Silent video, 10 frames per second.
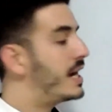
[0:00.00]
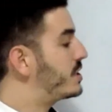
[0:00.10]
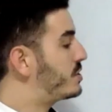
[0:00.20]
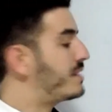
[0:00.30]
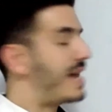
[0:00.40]

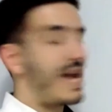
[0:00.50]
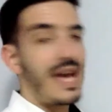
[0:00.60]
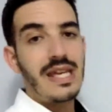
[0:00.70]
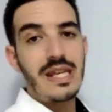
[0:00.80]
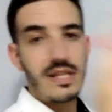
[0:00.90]

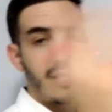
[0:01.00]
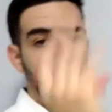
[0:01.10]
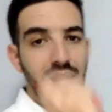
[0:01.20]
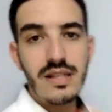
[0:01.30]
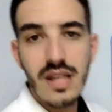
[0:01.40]
today is
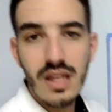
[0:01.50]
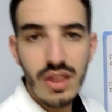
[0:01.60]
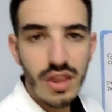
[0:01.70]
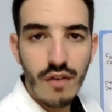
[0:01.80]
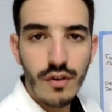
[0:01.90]

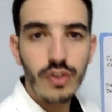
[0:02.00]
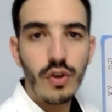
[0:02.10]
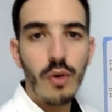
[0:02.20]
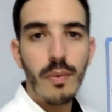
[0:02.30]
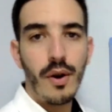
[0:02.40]
19th of
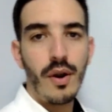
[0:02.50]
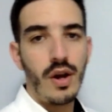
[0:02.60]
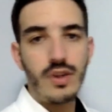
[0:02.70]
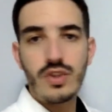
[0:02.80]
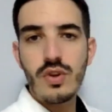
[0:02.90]

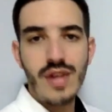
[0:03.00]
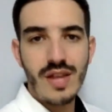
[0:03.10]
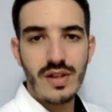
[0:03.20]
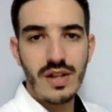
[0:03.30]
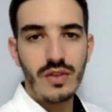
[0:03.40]
October,
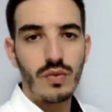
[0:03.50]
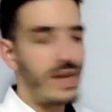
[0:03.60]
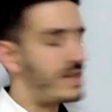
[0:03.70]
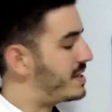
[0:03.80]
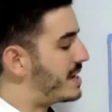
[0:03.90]

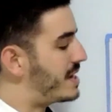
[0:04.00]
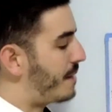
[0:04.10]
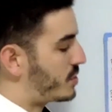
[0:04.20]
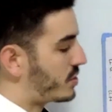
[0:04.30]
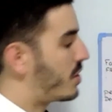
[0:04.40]
2020.
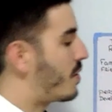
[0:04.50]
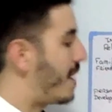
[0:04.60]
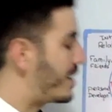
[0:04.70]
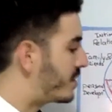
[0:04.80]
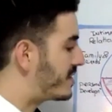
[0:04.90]
I'm just gonna
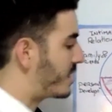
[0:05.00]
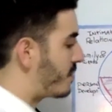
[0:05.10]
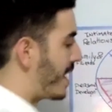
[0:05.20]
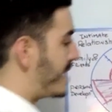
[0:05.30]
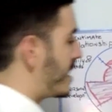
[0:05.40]
write the
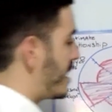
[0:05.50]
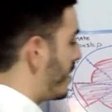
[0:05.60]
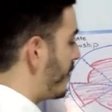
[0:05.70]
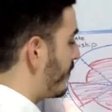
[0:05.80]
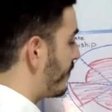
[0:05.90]
date right here.